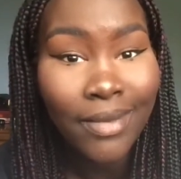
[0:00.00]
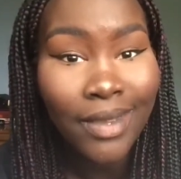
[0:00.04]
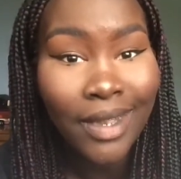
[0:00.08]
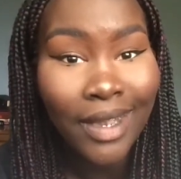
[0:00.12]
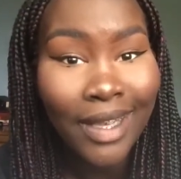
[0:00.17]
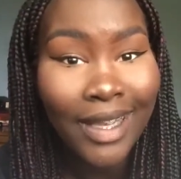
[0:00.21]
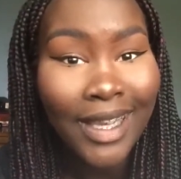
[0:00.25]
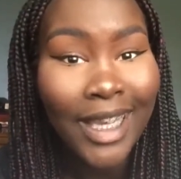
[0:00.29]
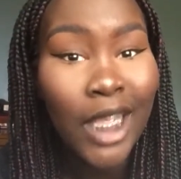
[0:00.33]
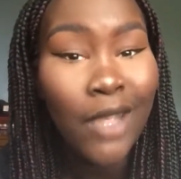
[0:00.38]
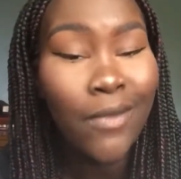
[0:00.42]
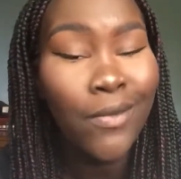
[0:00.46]

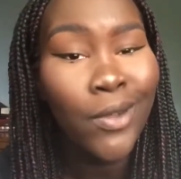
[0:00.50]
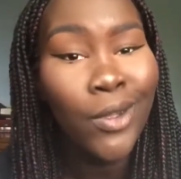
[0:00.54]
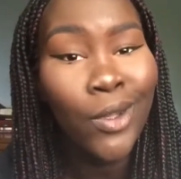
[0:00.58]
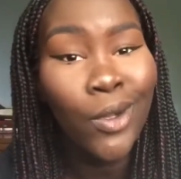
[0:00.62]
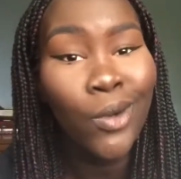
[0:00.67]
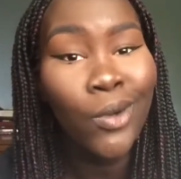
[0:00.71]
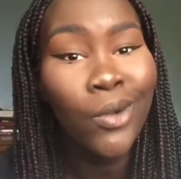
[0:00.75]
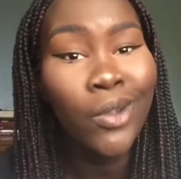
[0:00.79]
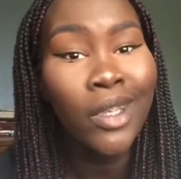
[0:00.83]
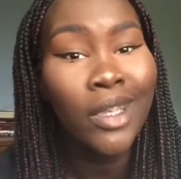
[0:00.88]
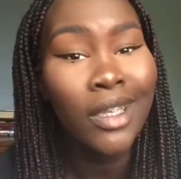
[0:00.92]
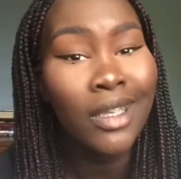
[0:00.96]
Like, if you know
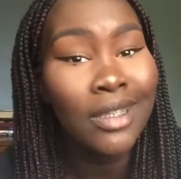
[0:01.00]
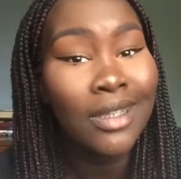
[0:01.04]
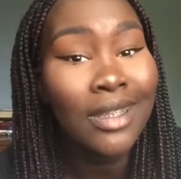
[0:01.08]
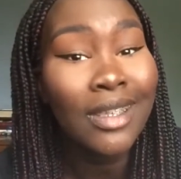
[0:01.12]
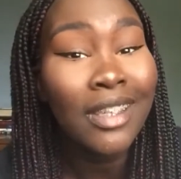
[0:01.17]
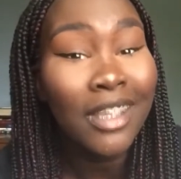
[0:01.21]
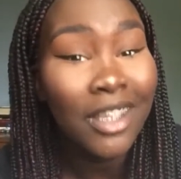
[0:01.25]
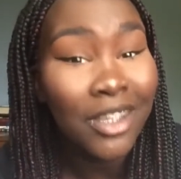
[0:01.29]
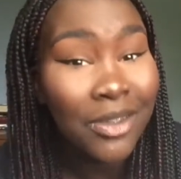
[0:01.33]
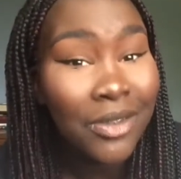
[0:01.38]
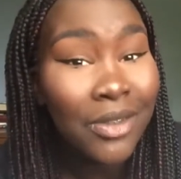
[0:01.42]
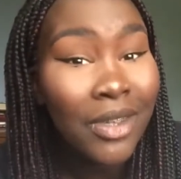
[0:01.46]
who he is,
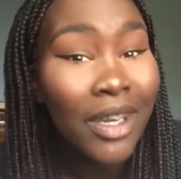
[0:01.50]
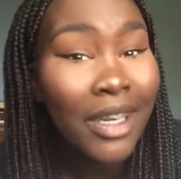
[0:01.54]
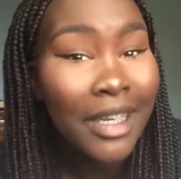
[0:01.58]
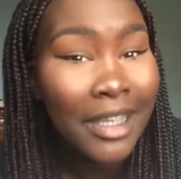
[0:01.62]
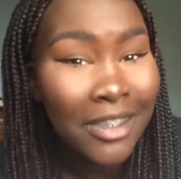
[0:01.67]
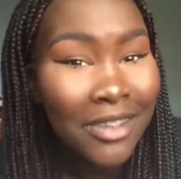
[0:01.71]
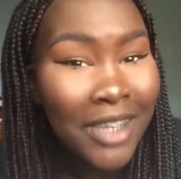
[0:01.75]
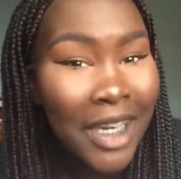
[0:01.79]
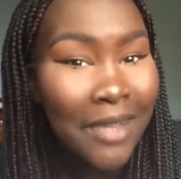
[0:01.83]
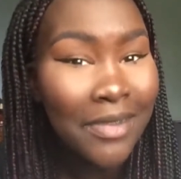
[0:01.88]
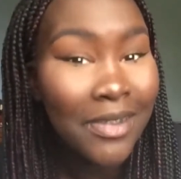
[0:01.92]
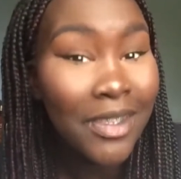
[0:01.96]
he
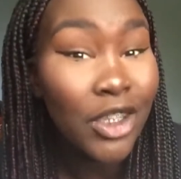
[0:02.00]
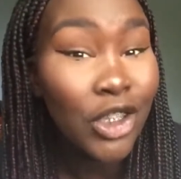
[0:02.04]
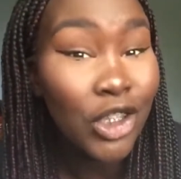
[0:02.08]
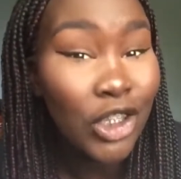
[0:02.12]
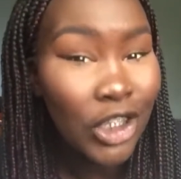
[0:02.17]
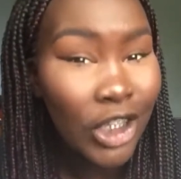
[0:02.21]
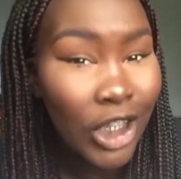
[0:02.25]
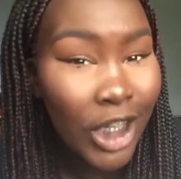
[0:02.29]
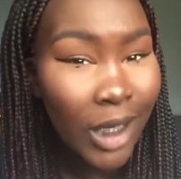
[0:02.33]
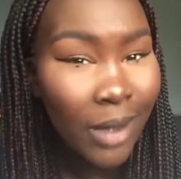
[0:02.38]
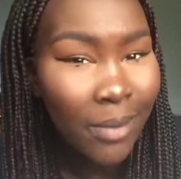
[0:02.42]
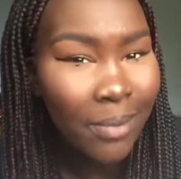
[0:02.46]
drives a
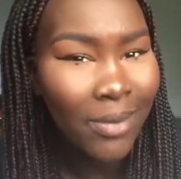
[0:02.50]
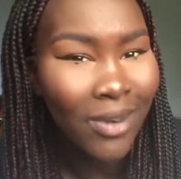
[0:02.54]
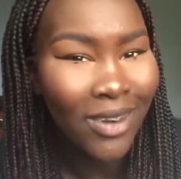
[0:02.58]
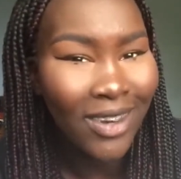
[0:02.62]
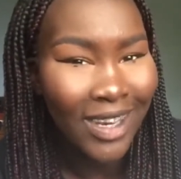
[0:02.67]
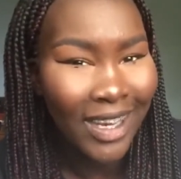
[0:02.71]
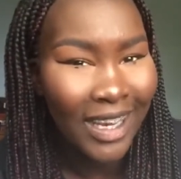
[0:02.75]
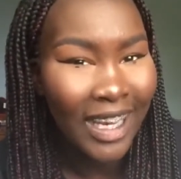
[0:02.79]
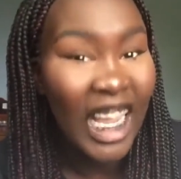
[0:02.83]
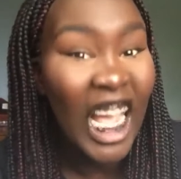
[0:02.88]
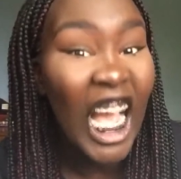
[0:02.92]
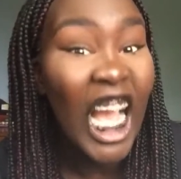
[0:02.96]
Jeep,
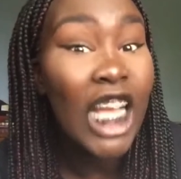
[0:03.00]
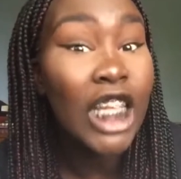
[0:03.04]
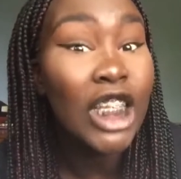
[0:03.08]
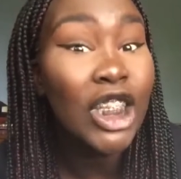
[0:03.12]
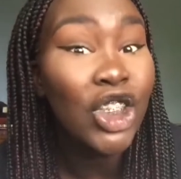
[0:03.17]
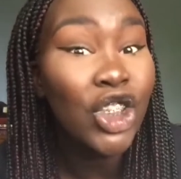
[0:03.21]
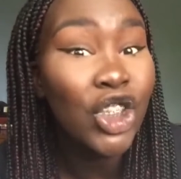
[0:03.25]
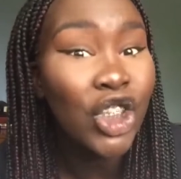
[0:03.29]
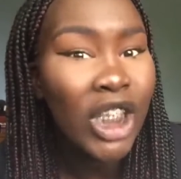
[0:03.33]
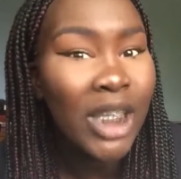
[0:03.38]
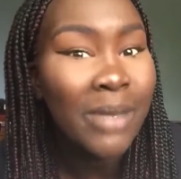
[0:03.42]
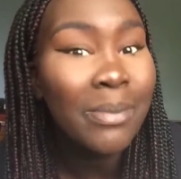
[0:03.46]
okay, a
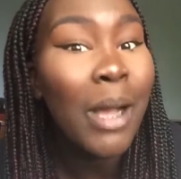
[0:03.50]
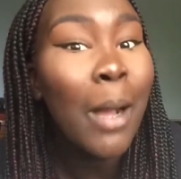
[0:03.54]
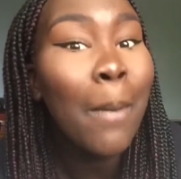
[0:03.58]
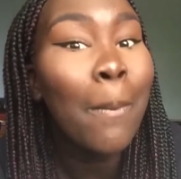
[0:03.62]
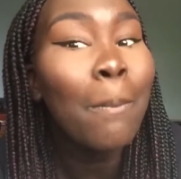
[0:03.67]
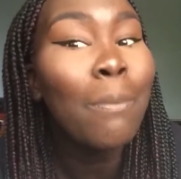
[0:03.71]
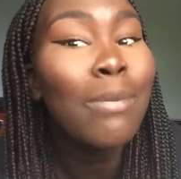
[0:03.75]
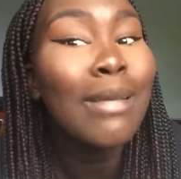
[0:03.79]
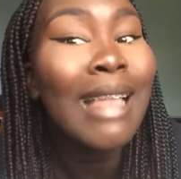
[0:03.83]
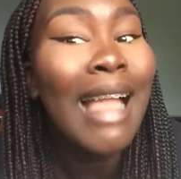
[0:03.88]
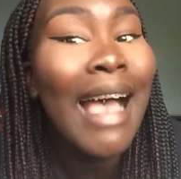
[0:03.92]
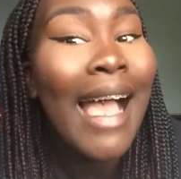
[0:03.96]
Jeep, a
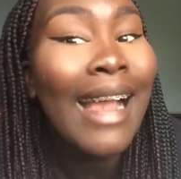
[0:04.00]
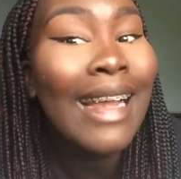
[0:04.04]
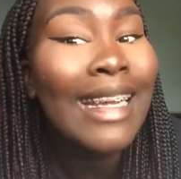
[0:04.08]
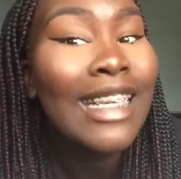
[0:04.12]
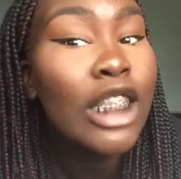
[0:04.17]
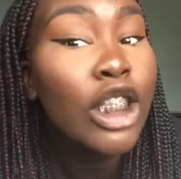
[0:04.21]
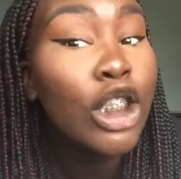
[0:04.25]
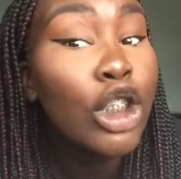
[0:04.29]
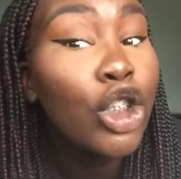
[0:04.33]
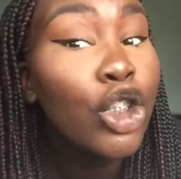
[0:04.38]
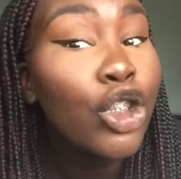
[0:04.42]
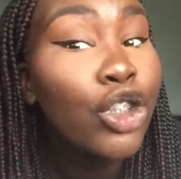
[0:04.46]

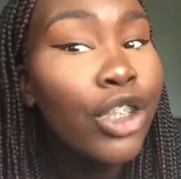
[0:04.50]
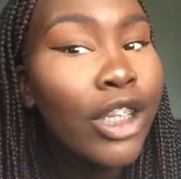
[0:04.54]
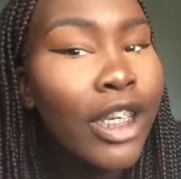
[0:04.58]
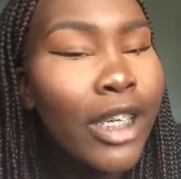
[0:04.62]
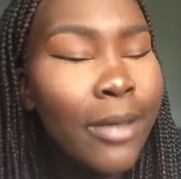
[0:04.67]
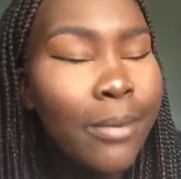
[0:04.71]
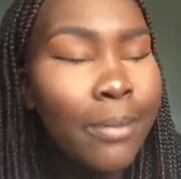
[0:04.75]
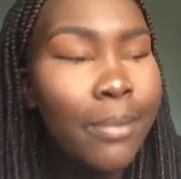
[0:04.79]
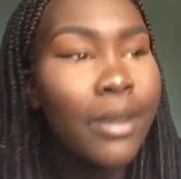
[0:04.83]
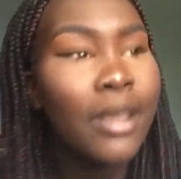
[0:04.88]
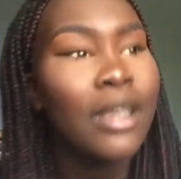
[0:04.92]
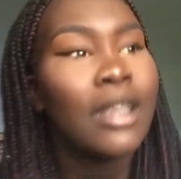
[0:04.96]
black
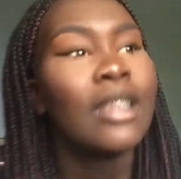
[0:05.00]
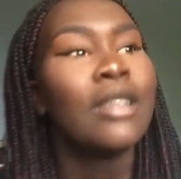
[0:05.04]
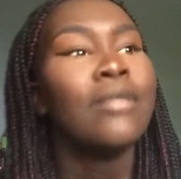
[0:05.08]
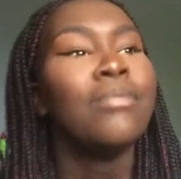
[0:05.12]
Jeep.